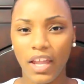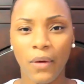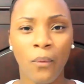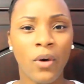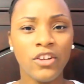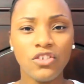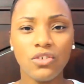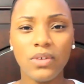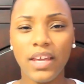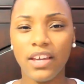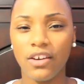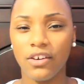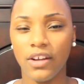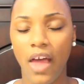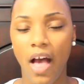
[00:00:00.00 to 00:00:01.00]
And once you
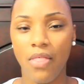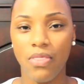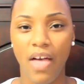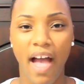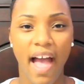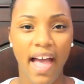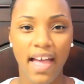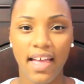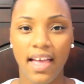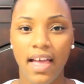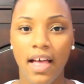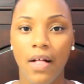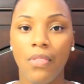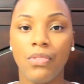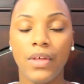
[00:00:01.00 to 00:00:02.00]
get good at that,
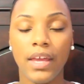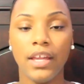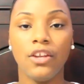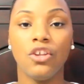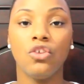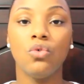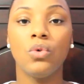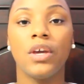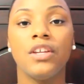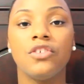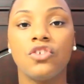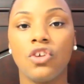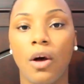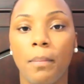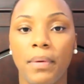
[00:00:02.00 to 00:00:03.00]
then you can
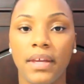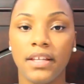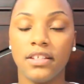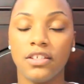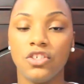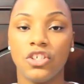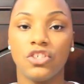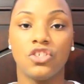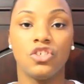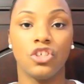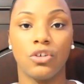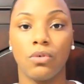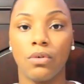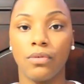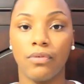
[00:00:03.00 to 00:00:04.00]
jump into just
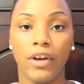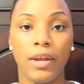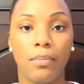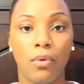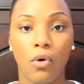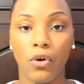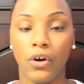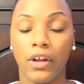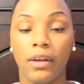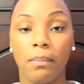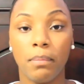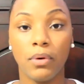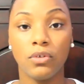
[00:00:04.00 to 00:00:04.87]
general freight brokering and build